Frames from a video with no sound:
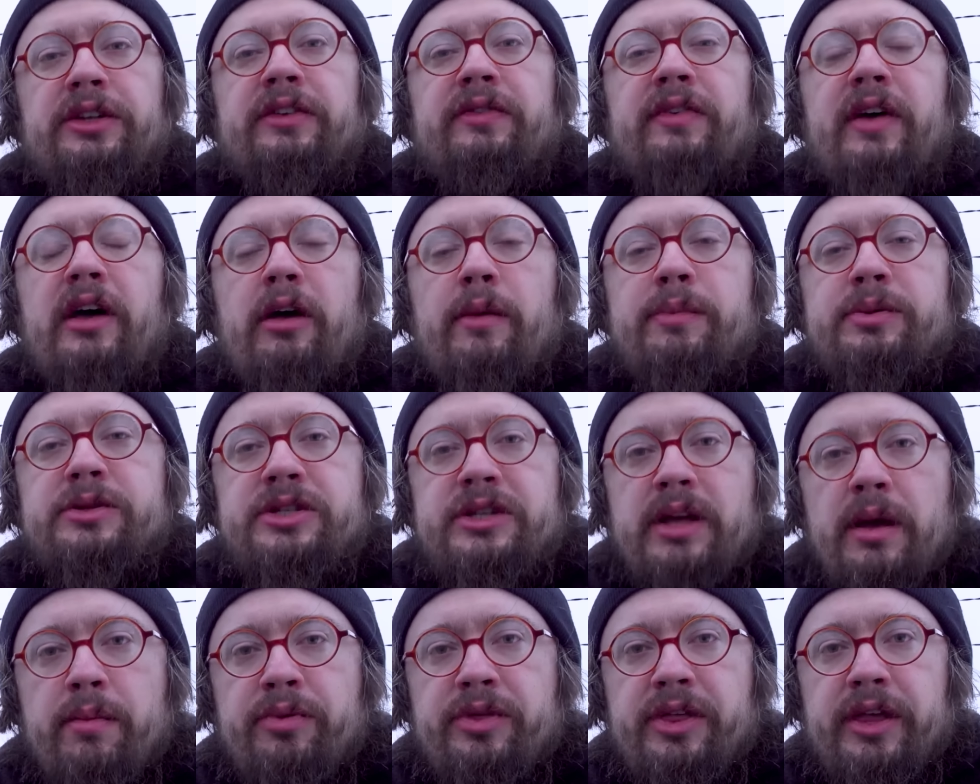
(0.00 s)
Develop
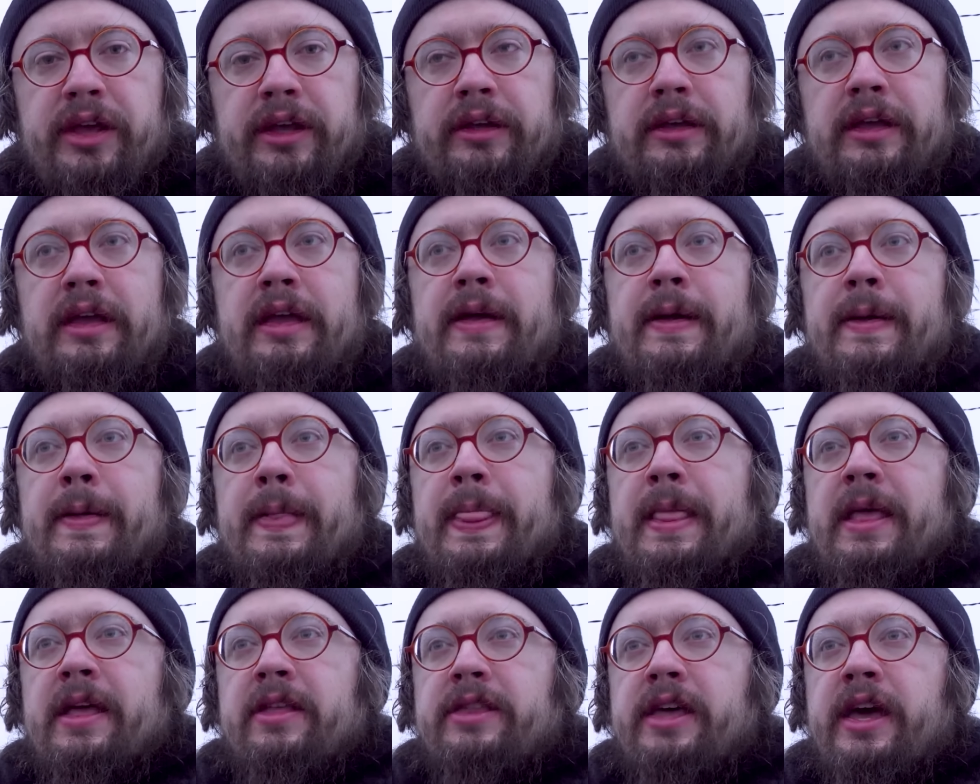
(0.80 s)
something
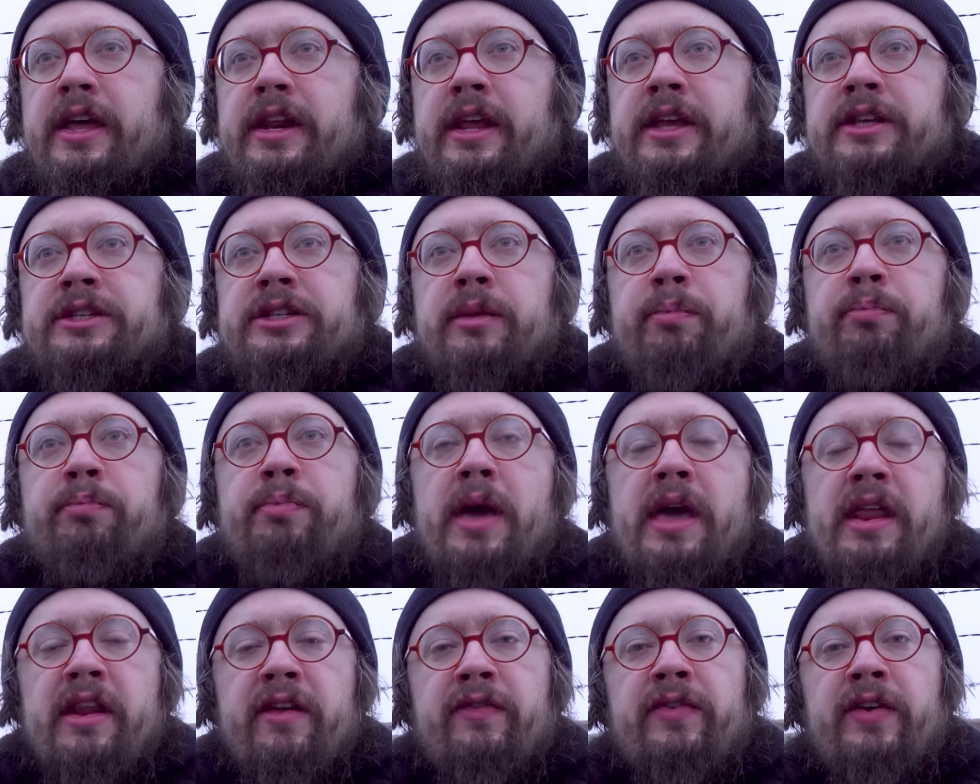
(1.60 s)
that is a
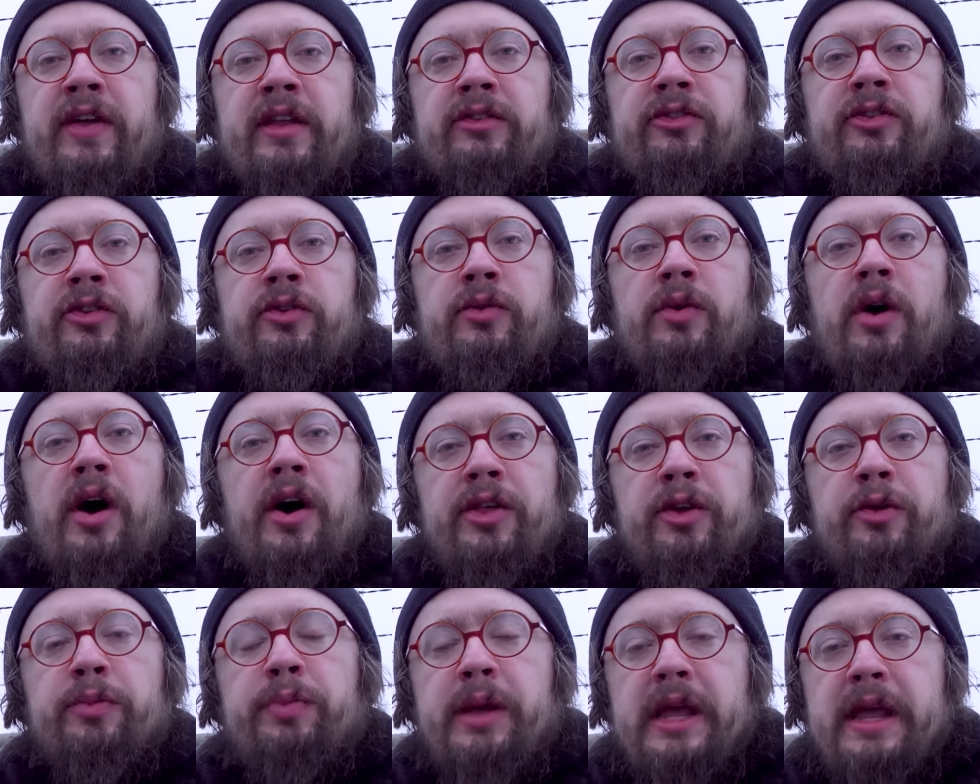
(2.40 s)
benefit to
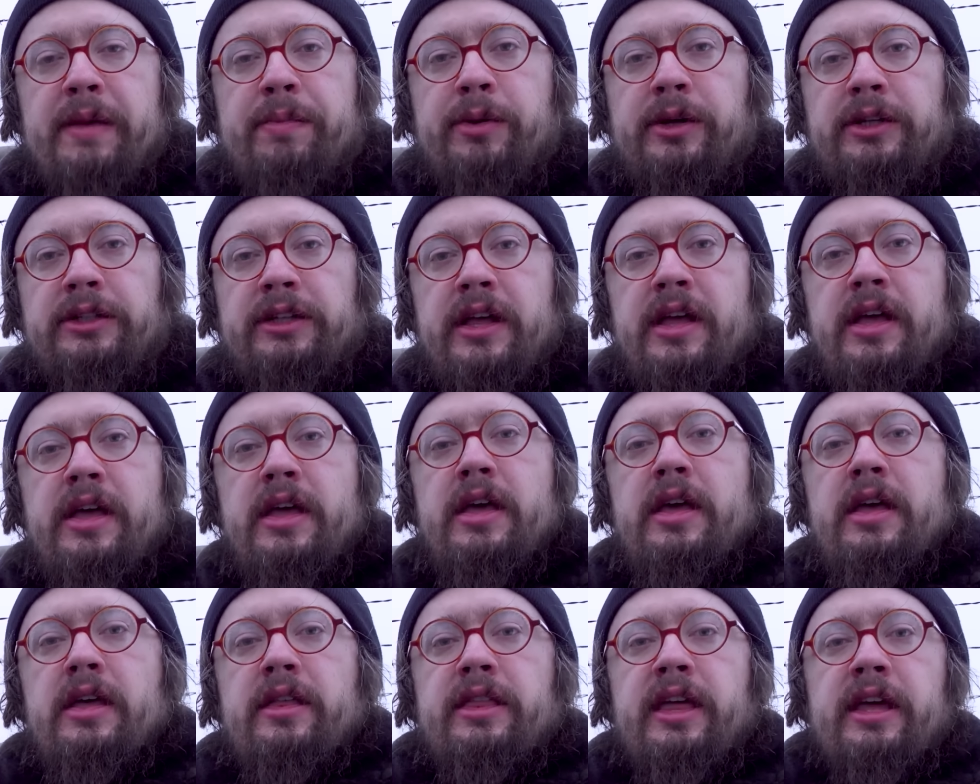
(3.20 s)
other people,
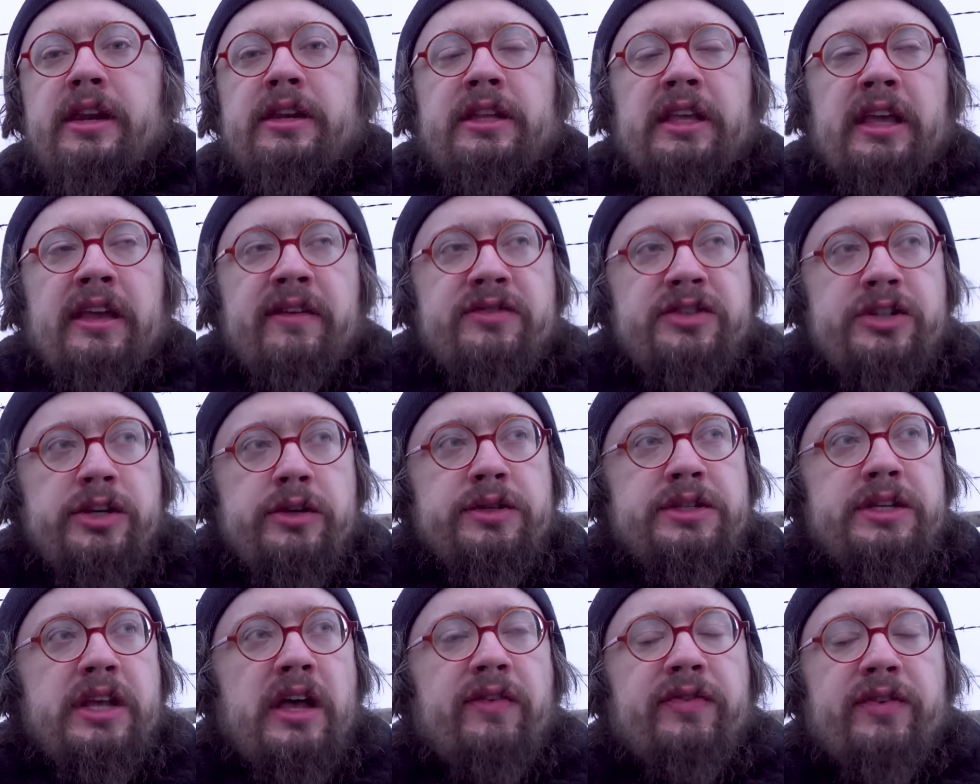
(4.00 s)
that gives
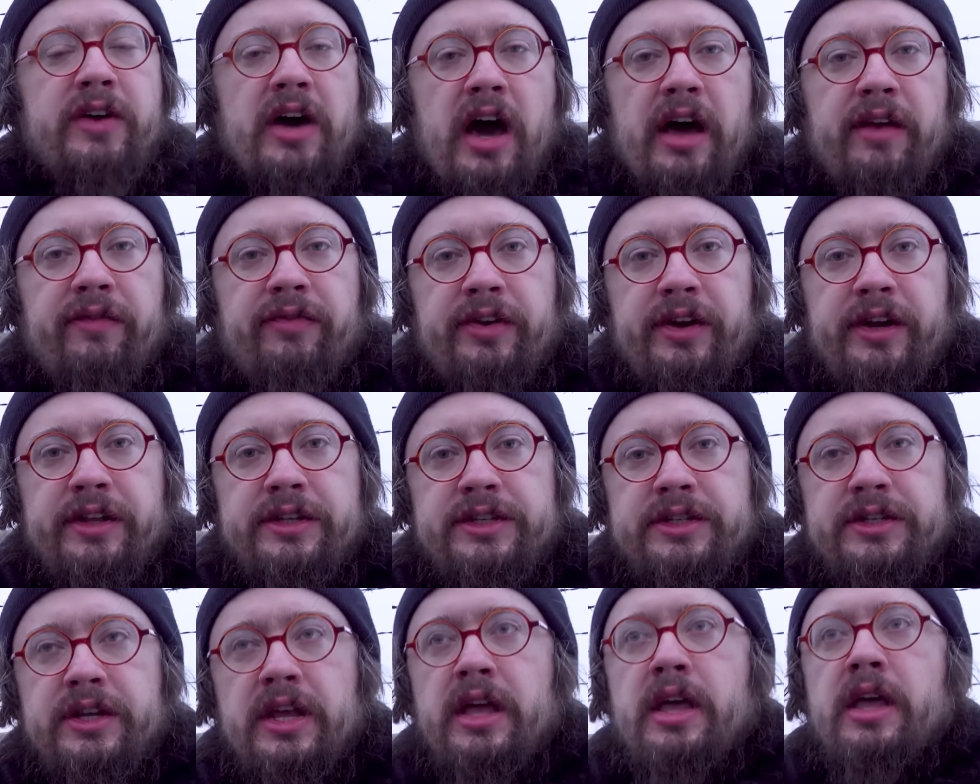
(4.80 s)
you
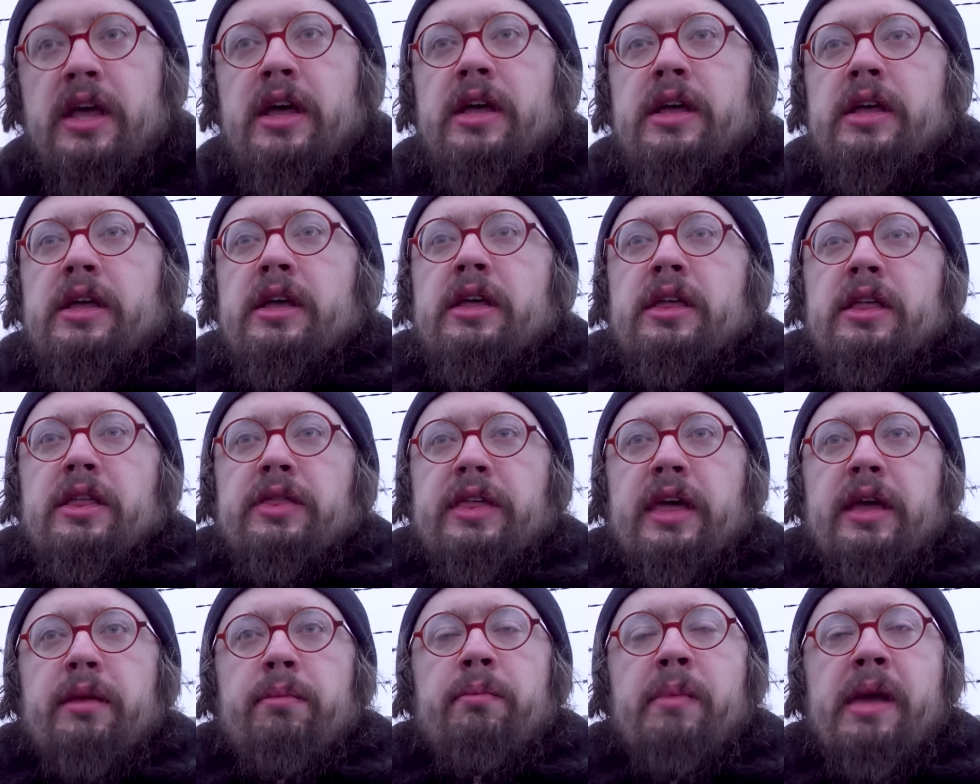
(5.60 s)
self-confidence,
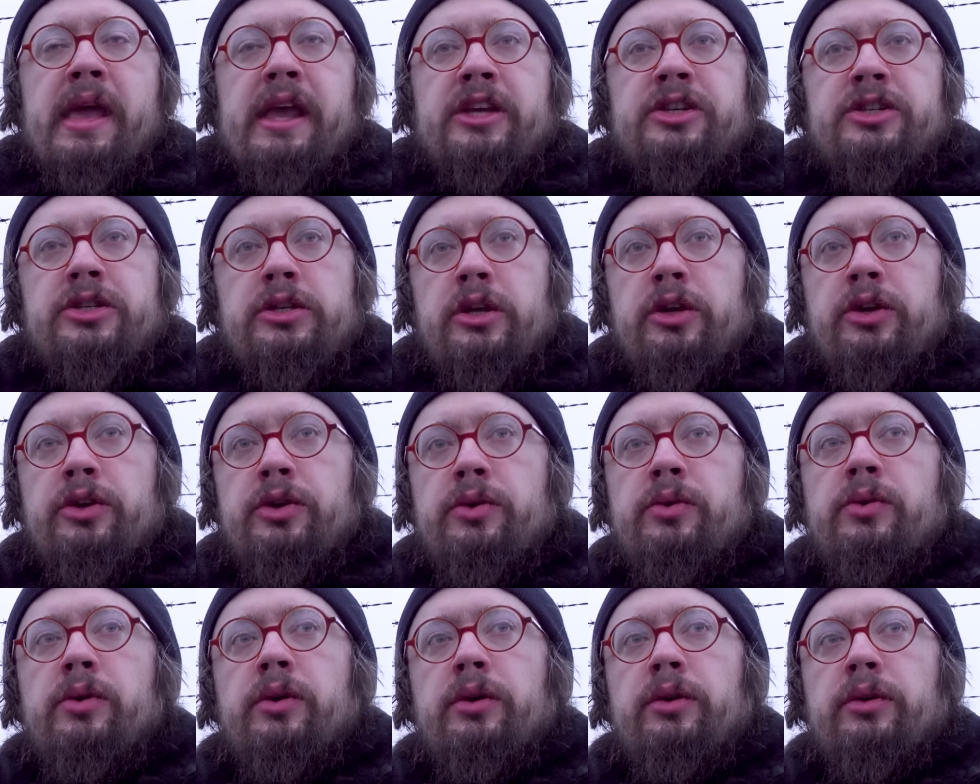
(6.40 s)
that makes
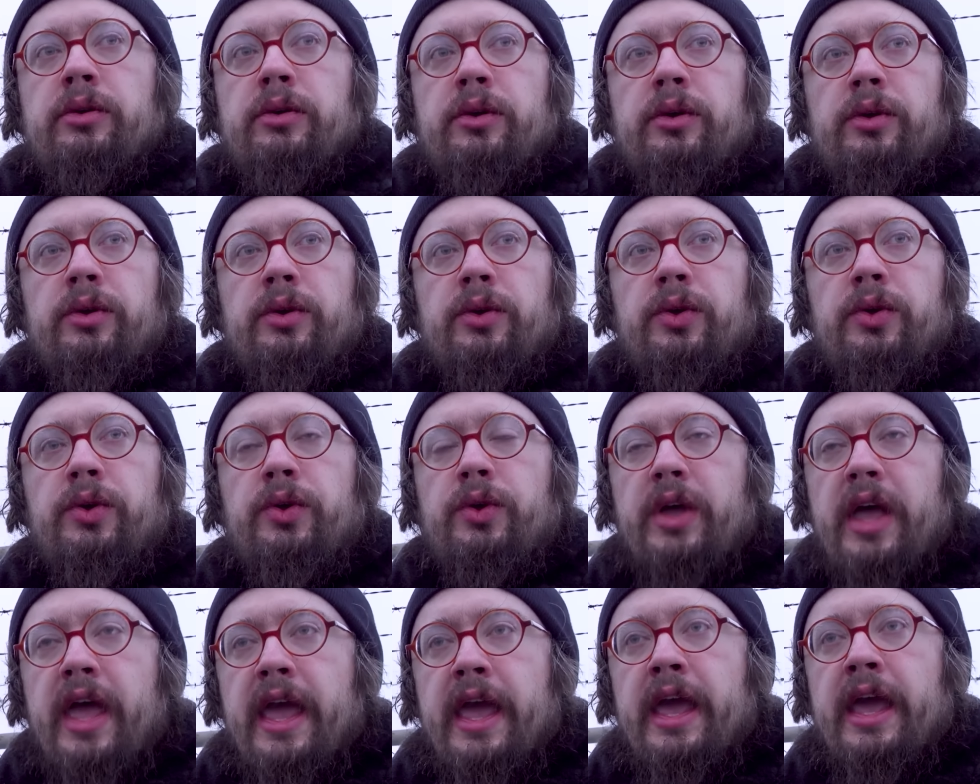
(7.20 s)
you
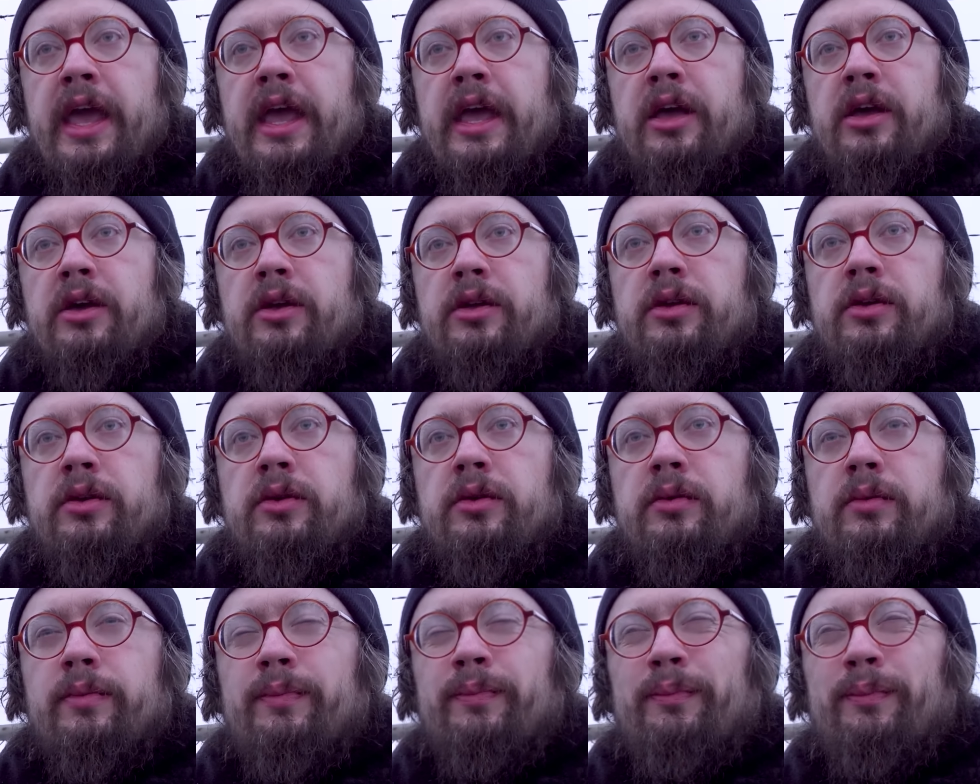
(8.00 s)
a
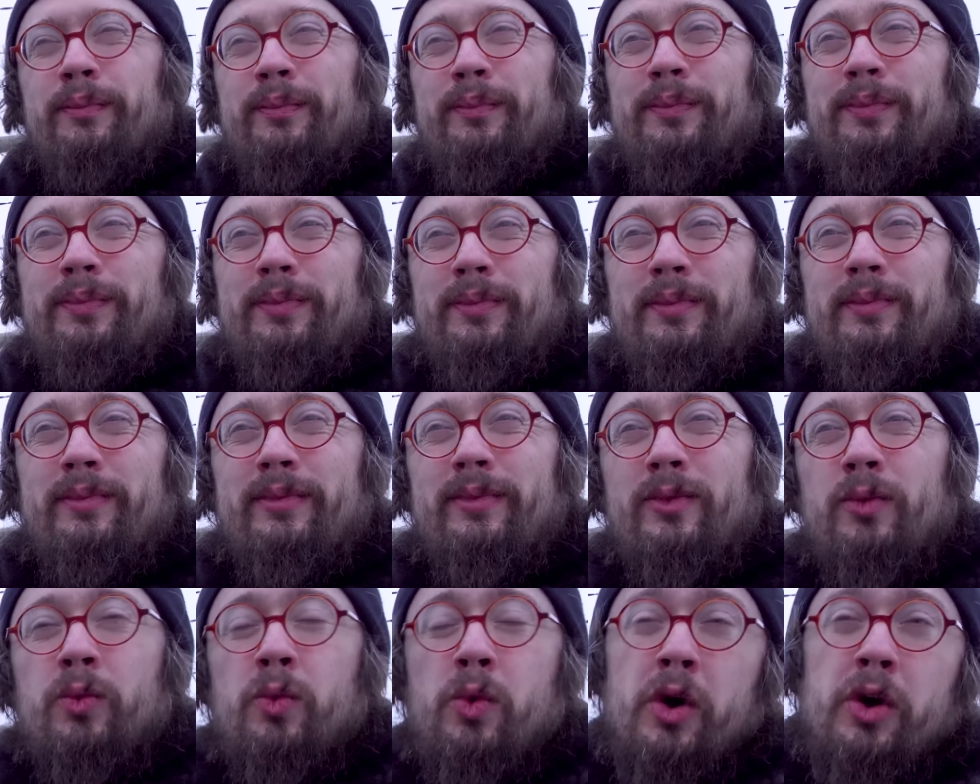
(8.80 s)

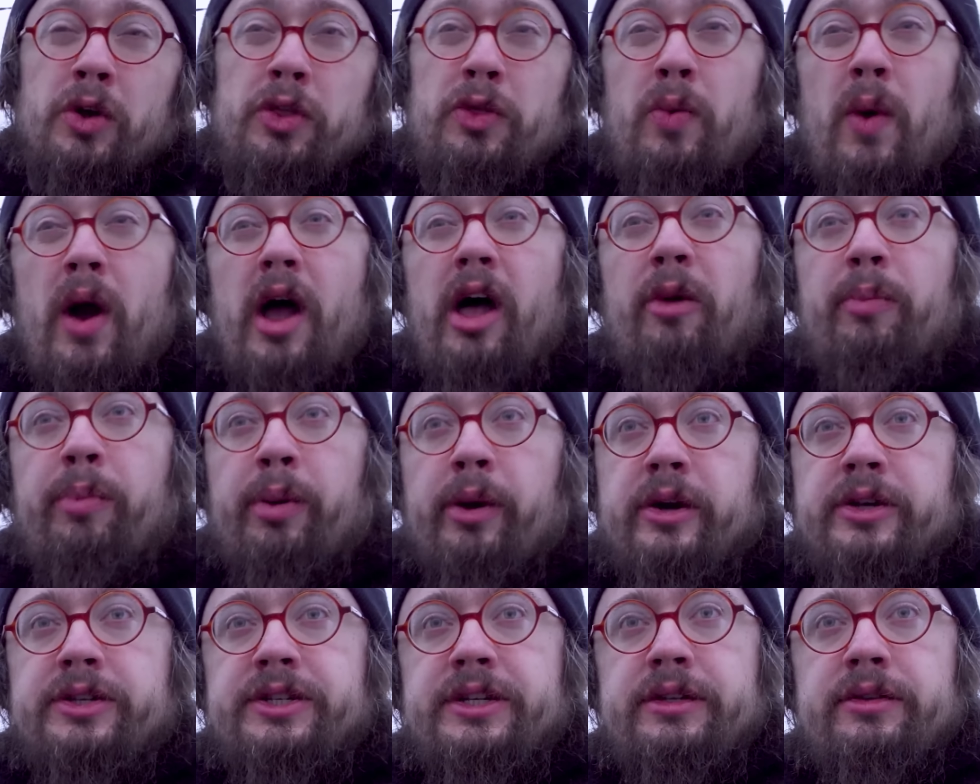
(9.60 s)
worthwhile
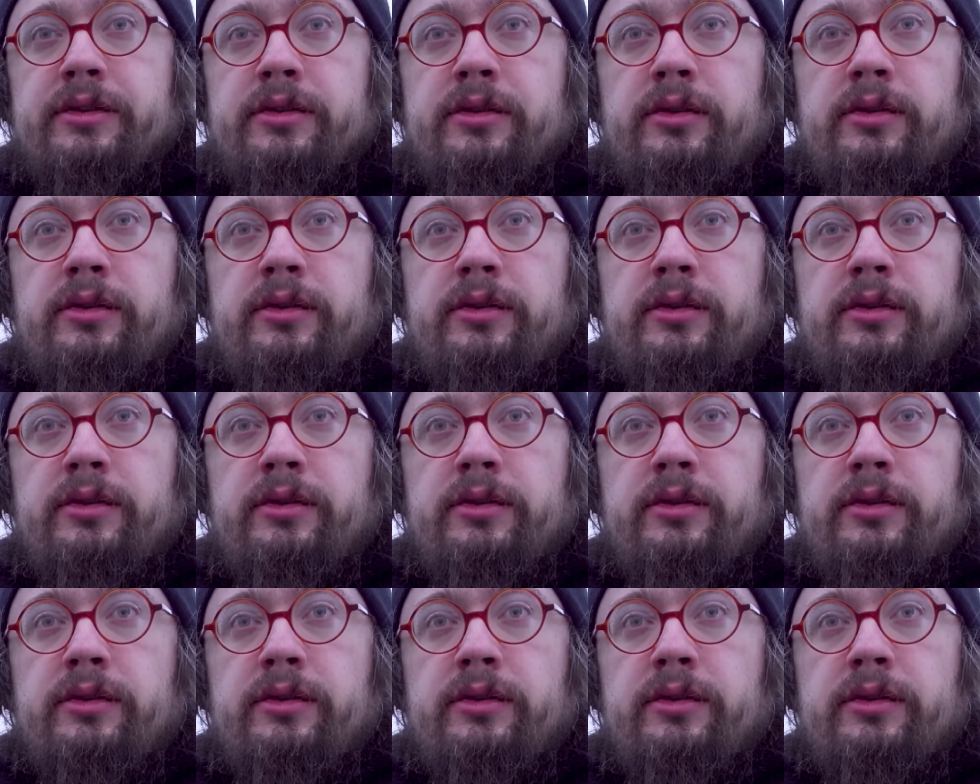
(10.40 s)
person.